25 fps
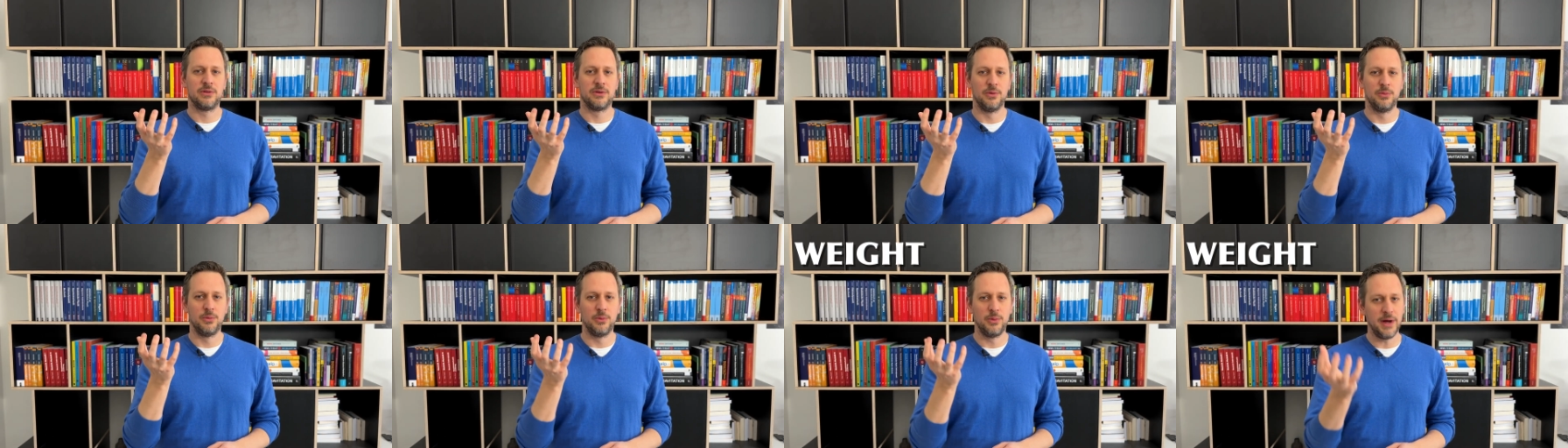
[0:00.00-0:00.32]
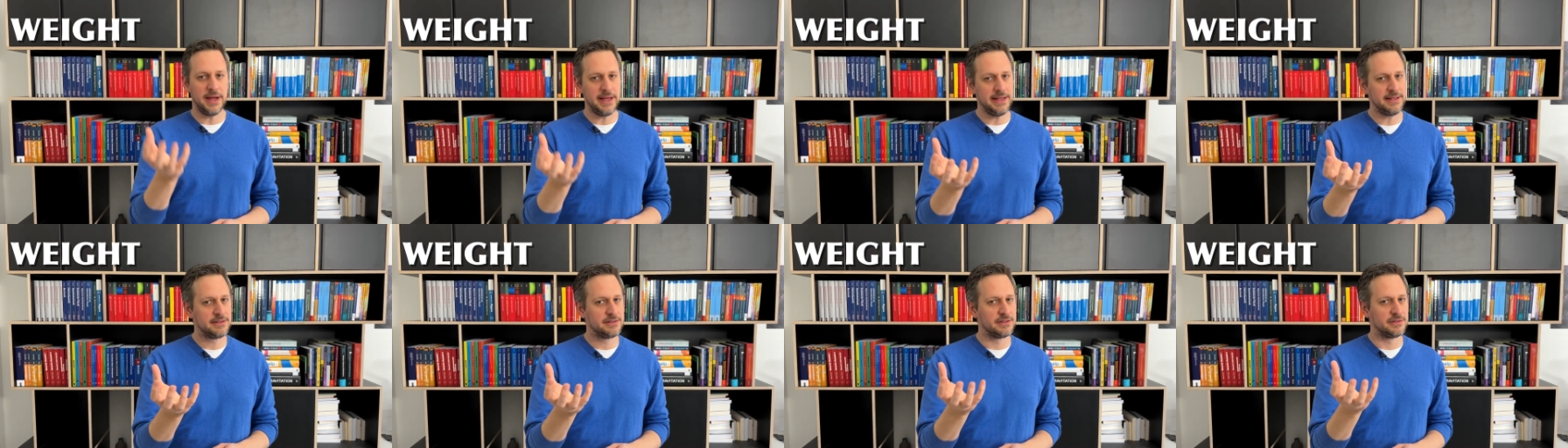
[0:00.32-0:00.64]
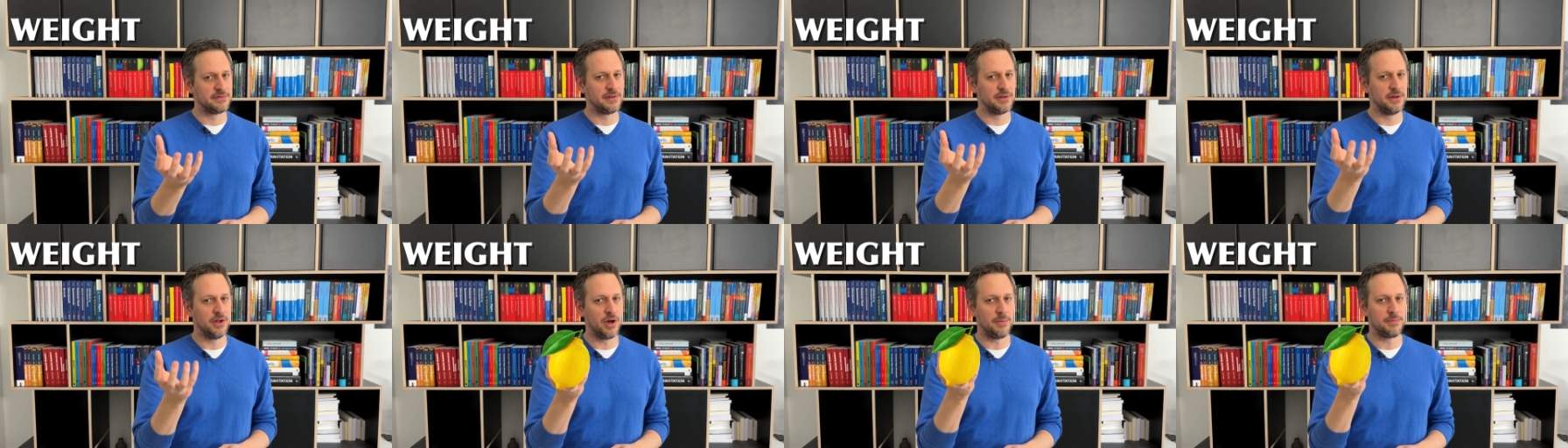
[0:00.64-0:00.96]
the weight
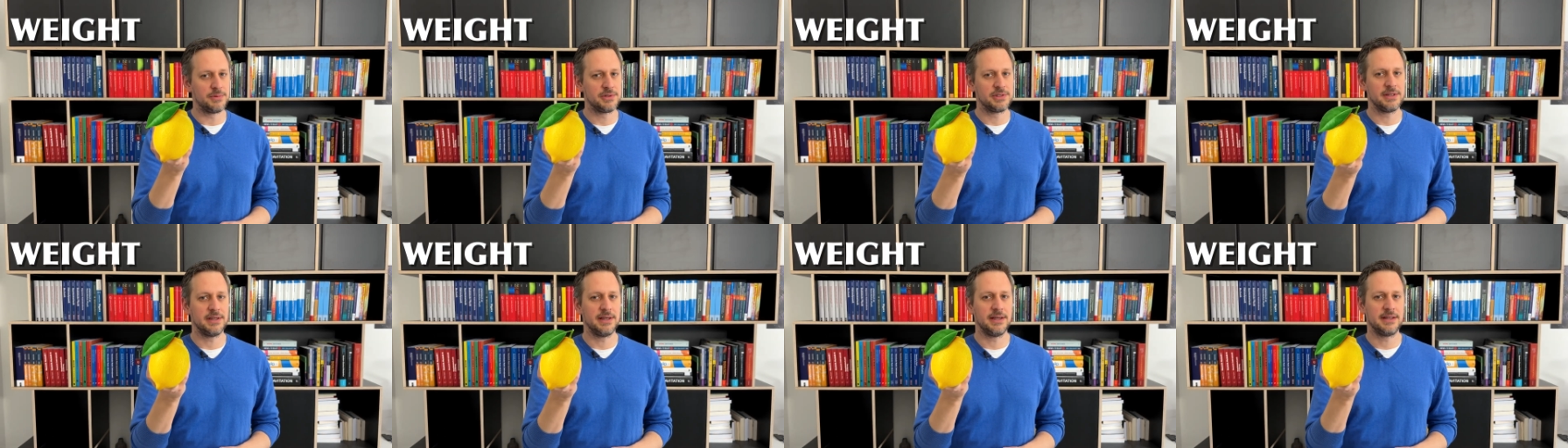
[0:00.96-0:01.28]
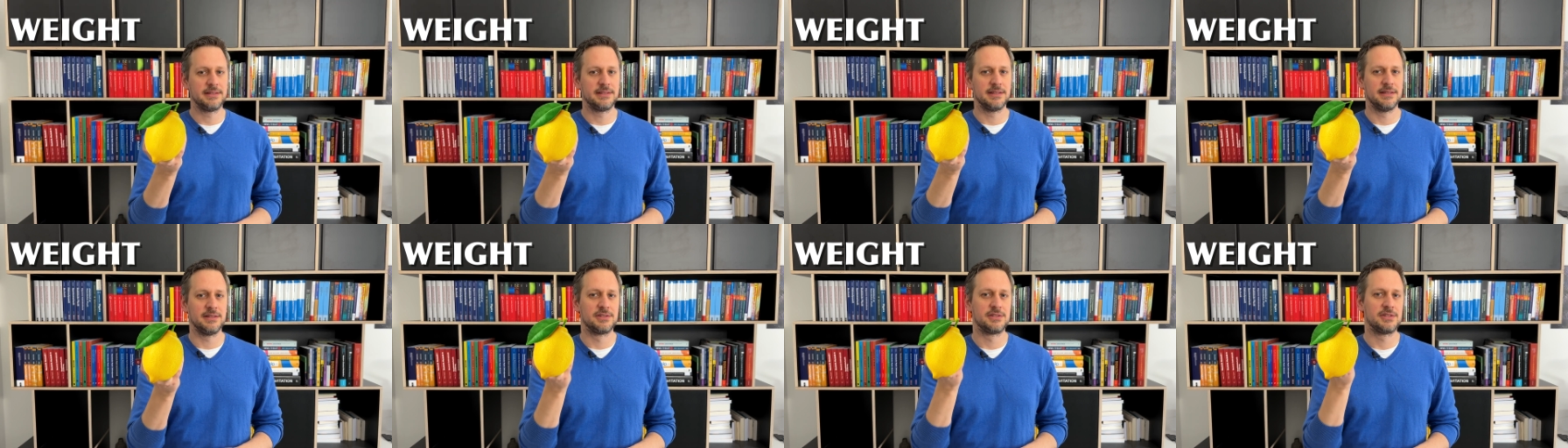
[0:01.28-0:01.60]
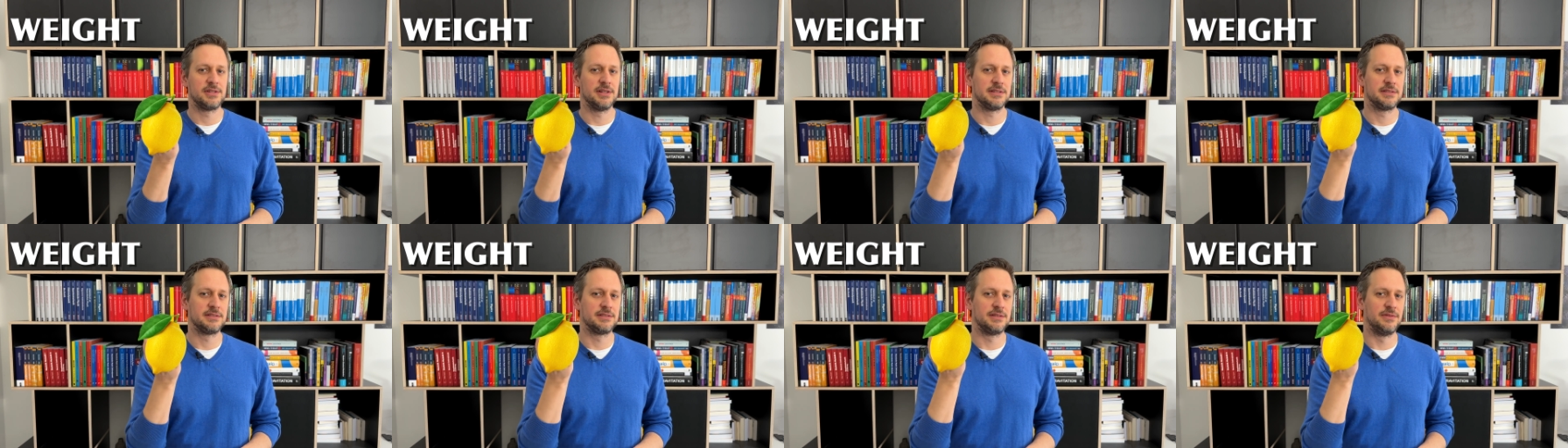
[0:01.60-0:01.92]
of an object is
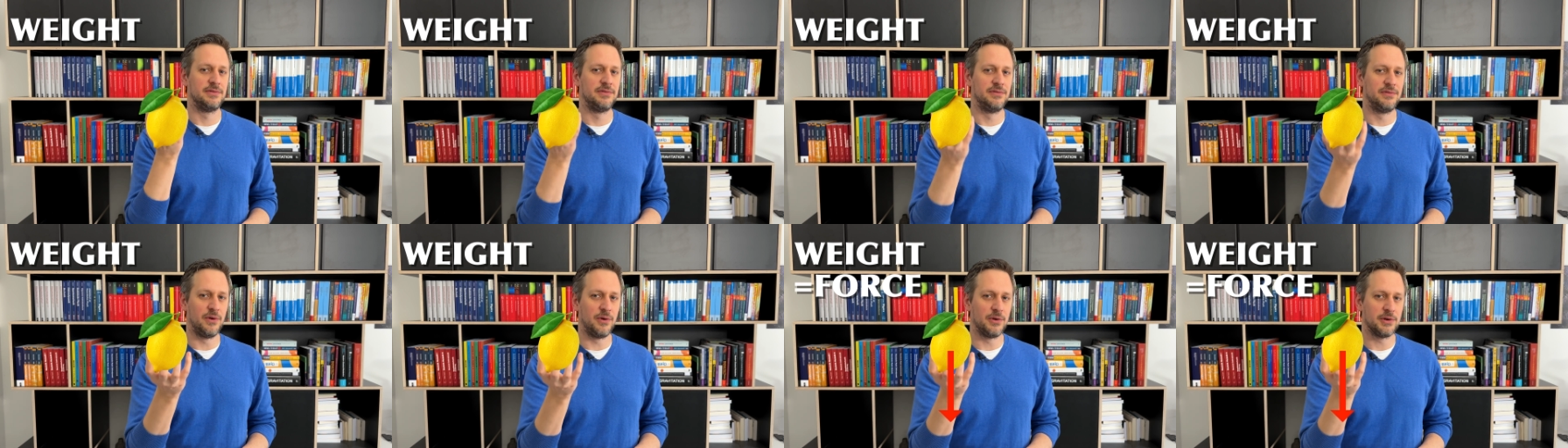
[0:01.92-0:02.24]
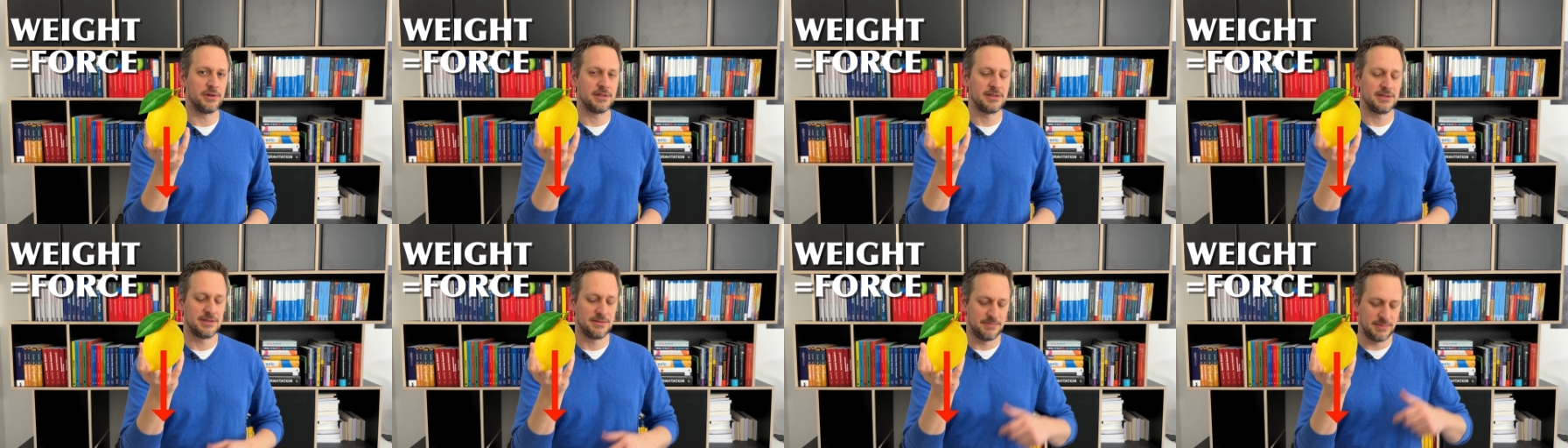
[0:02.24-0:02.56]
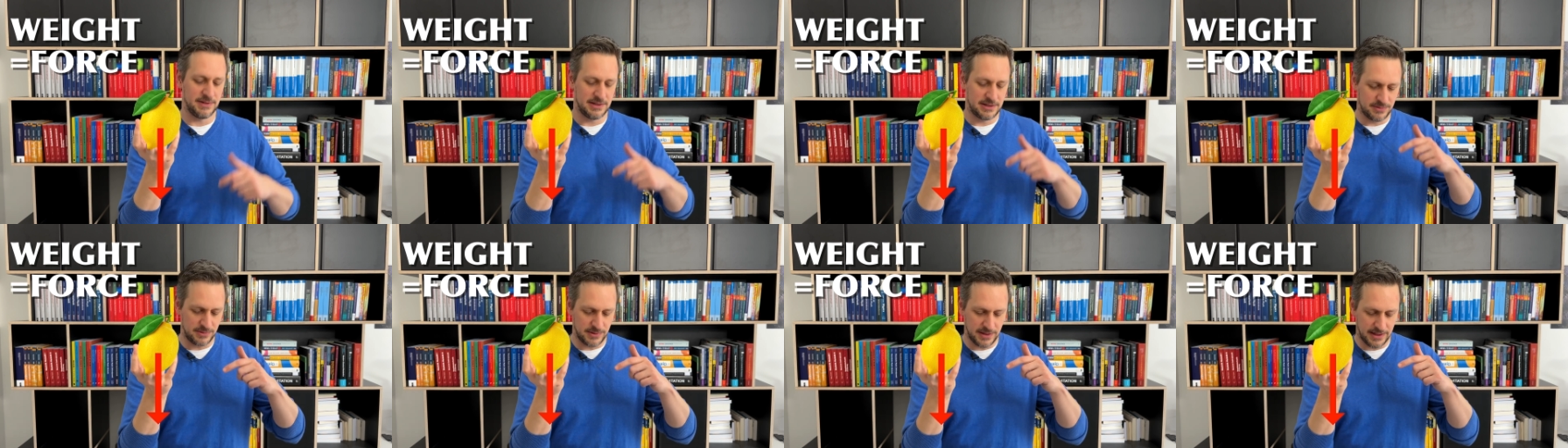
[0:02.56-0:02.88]
just the force
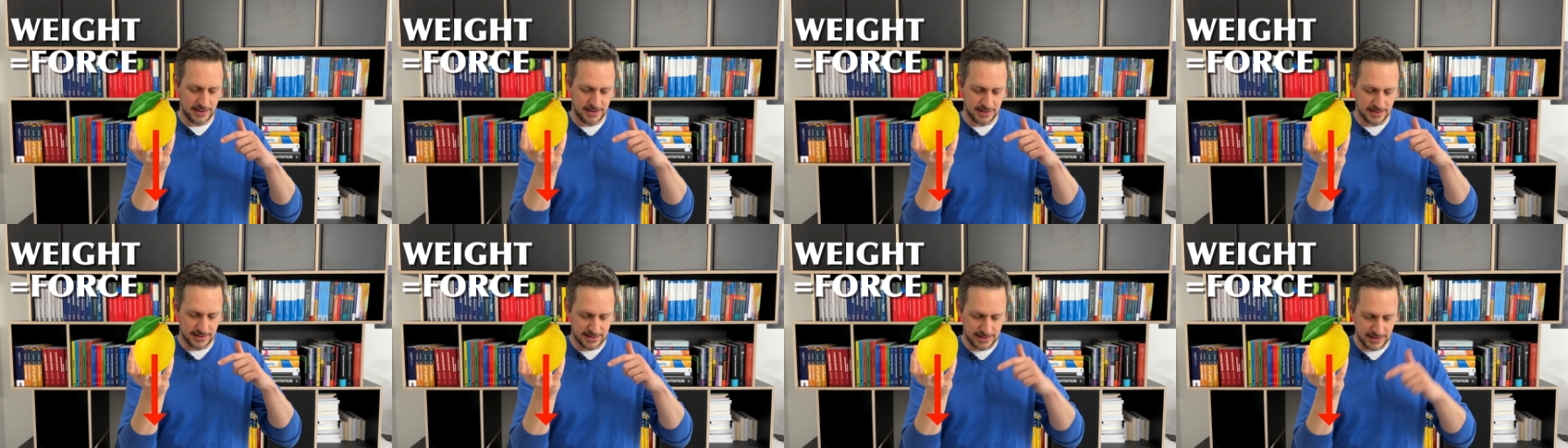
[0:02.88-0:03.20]
between